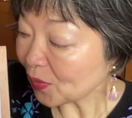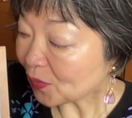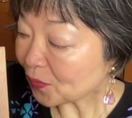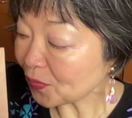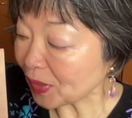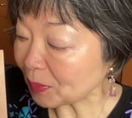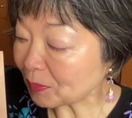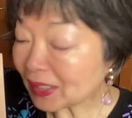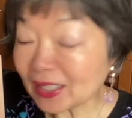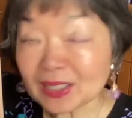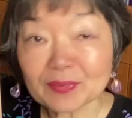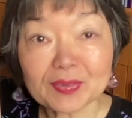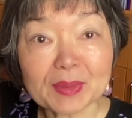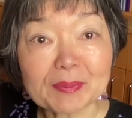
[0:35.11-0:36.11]
From
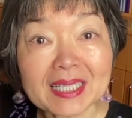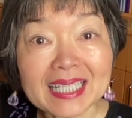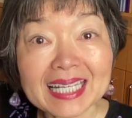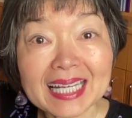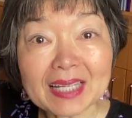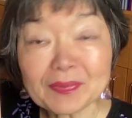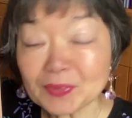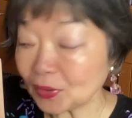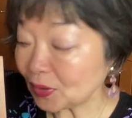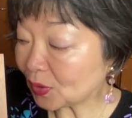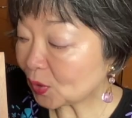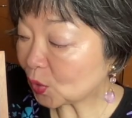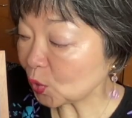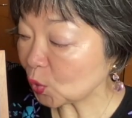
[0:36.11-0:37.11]
here, from the left,
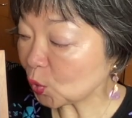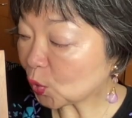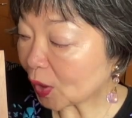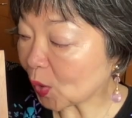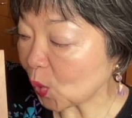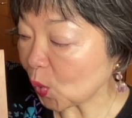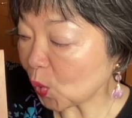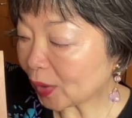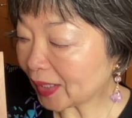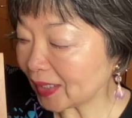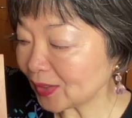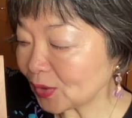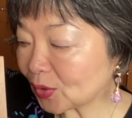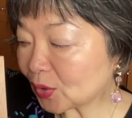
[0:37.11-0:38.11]
you are
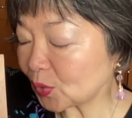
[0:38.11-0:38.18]
going